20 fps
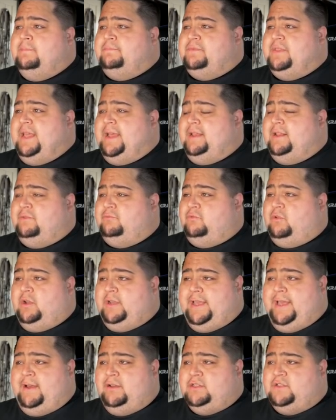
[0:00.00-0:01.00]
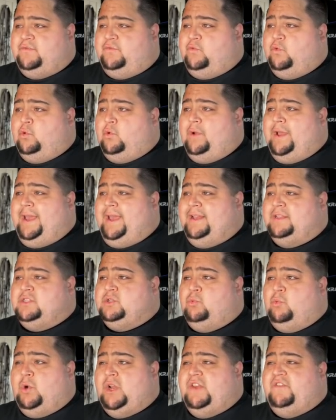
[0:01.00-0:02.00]
That accounts for a
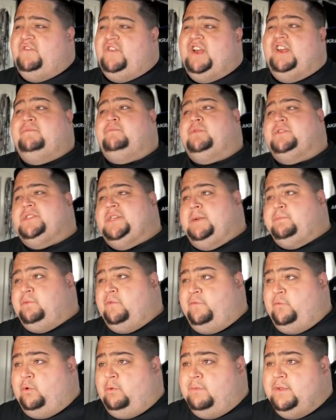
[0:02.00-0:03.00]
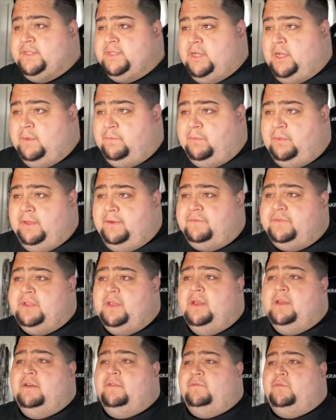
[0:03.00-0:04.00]
25% performance uplift
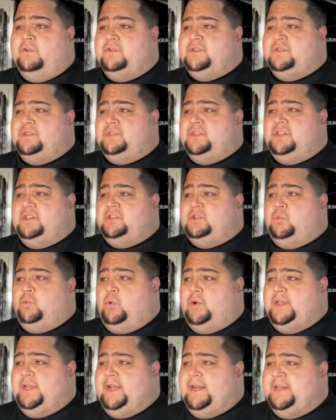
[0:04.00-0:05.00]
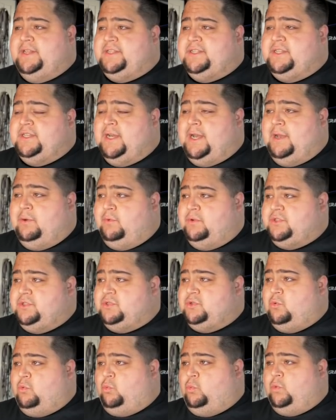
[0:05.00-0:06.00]
versus the 2080 Ti, which
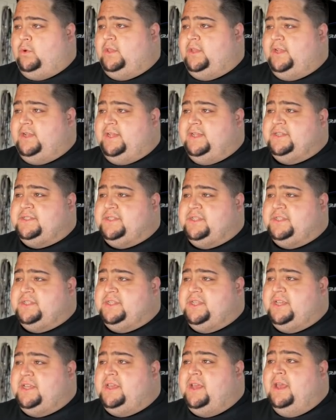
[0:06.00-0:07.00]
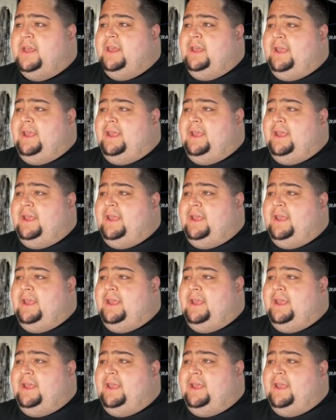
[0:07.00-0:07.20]
is really nice to see,